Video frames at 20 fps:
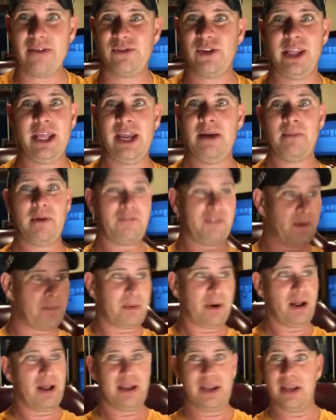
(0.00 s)
of them, if I
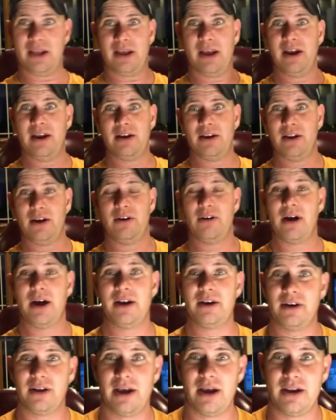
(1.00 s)
probably
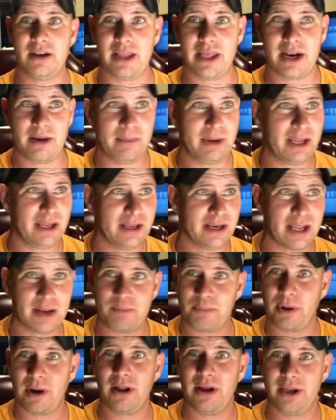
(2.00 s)
let them in,
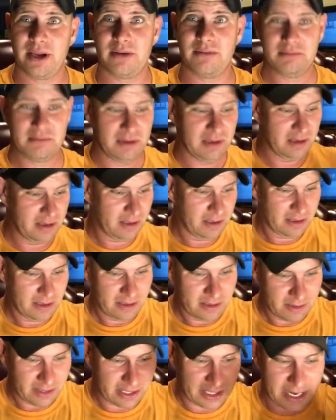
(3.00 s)

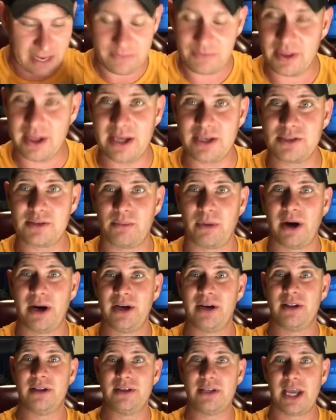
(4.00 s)
they'd have things to
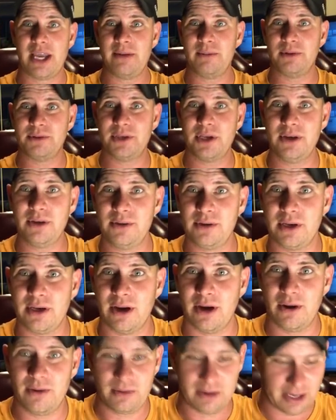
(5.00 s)
bring to the table too, you
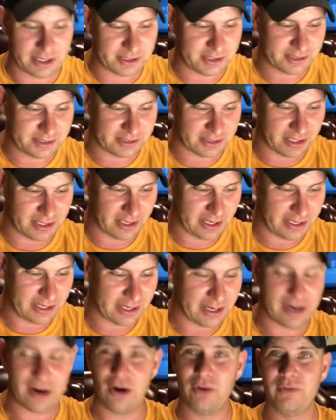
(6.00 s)
know. I just
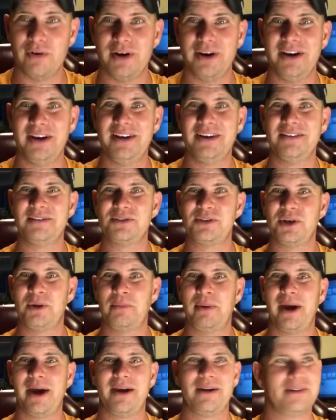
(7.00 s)
ain't got over it yet. Still
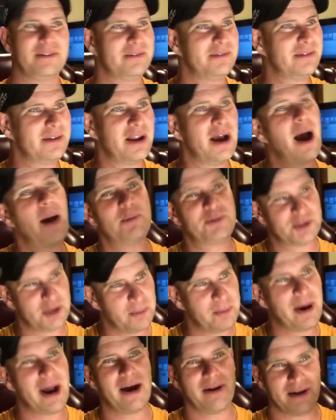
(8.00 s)
pouting. I'm
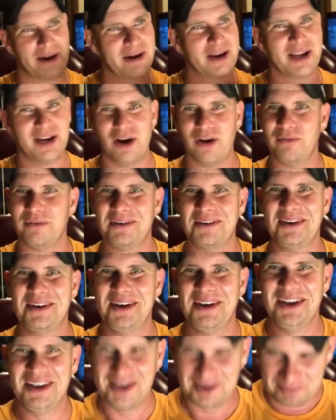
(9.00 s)
still pouting. I'll get over it.
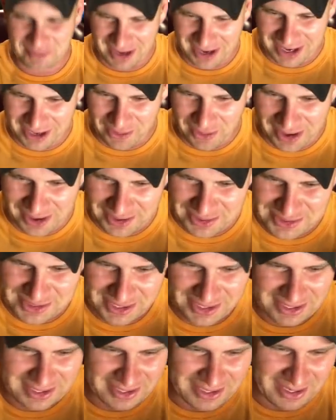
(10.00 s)
But anyways,
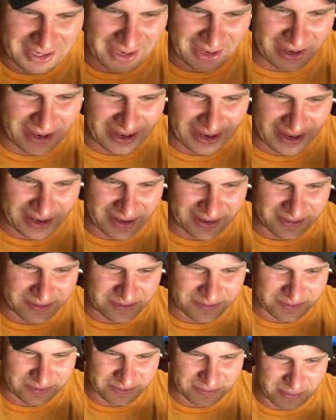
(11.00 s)

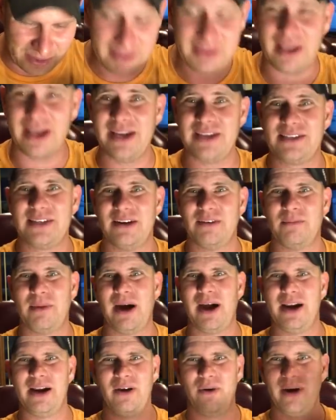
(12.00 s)
but thanks
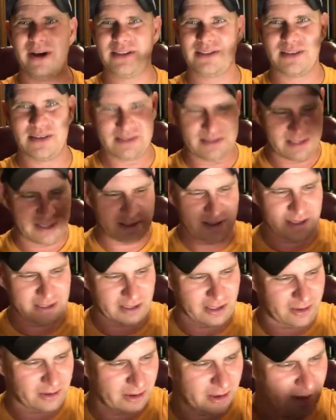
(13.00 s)
everybody. I know that sounds like
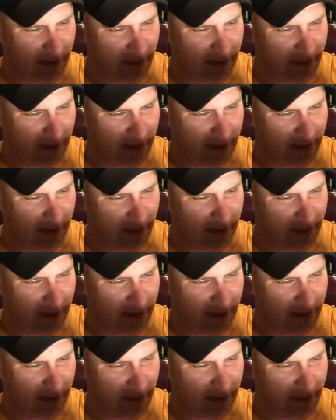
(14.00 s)
a